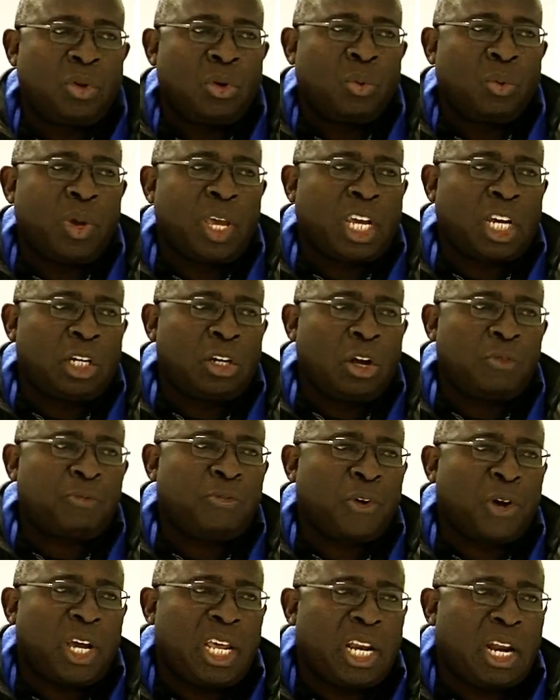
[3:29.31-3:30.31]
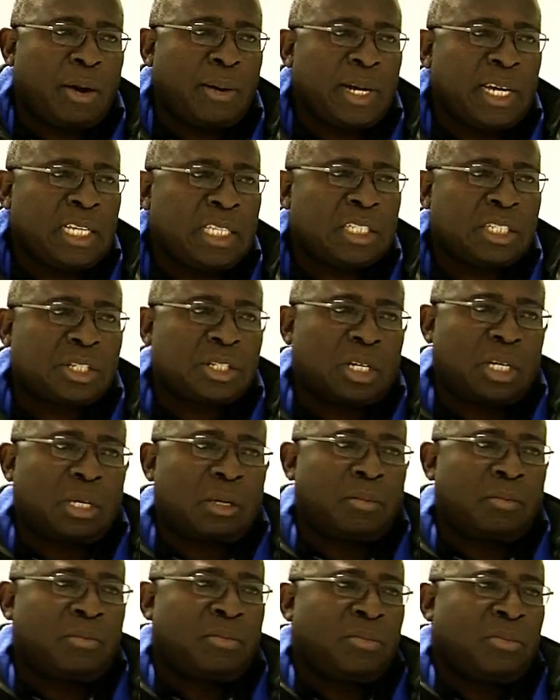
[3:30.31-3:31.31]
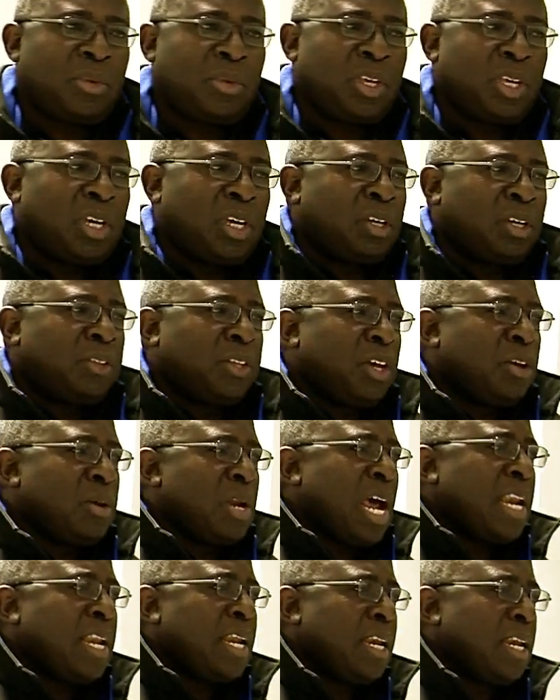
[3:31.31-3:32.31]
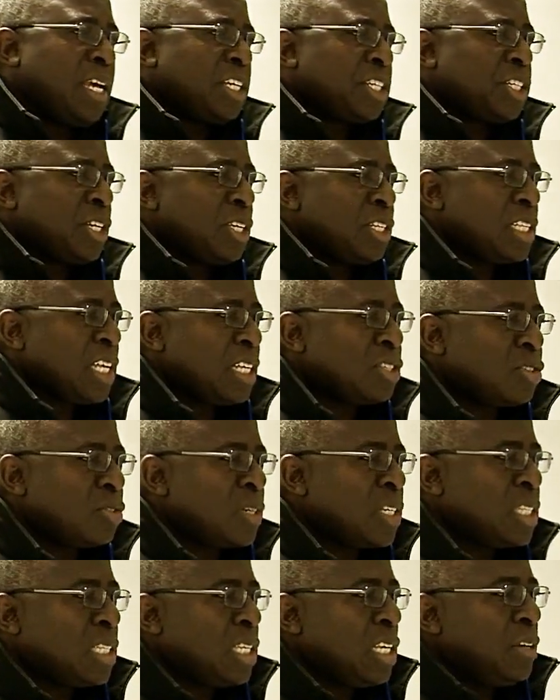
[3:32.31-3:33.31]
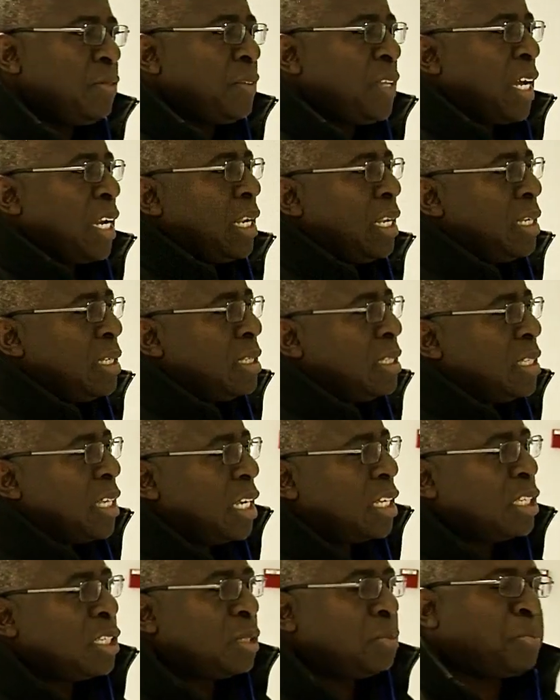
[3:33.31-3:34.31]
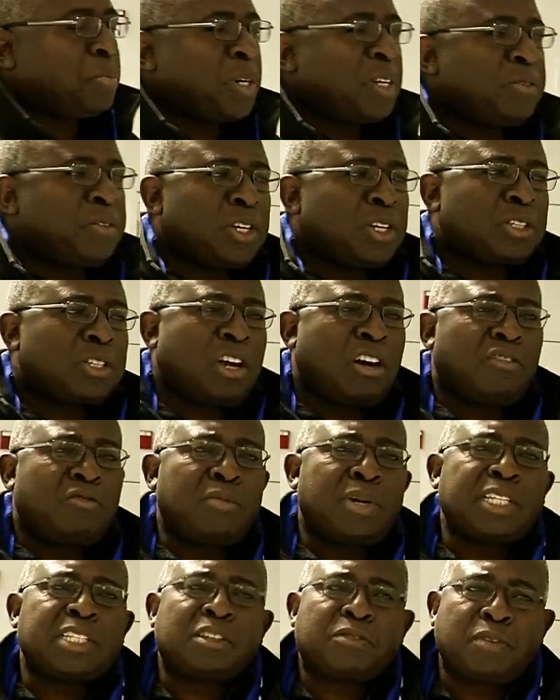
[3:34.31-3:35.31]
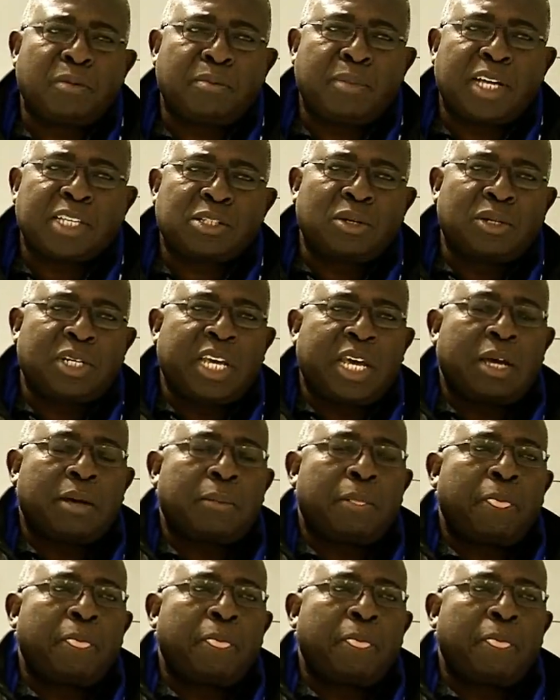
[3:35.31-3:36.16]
We cannot forget our history. The United Nations has received at least 6 previous governments of Amazonia.